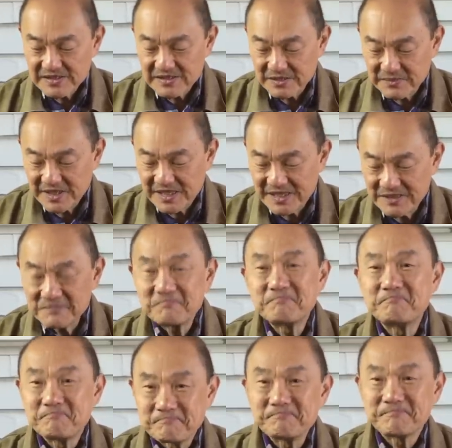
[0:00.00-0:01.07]
To me,
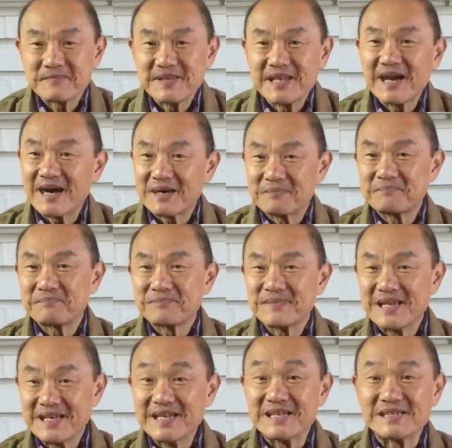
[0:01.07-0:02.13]
yeah,
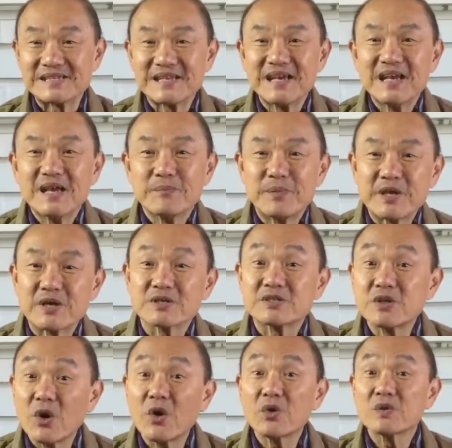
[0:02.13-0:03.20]
it is. Because
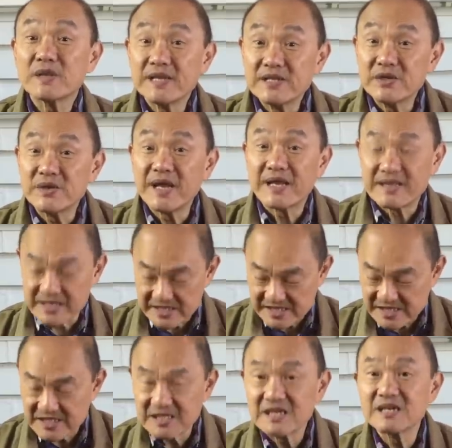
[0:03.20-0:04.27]
not only do you get this
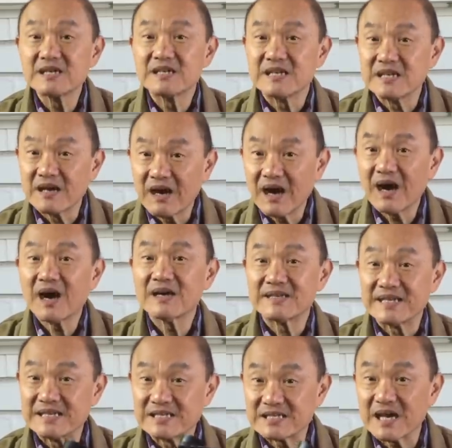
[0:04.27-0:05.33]
sturdy,
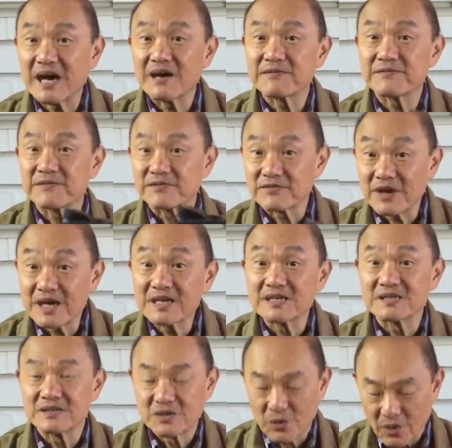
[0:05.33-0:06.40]
hardy, tough,
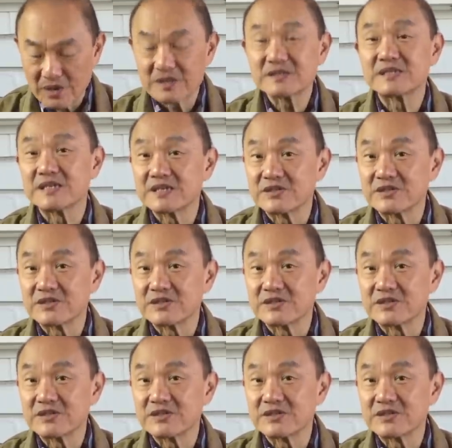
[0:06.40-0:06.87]
rugged quality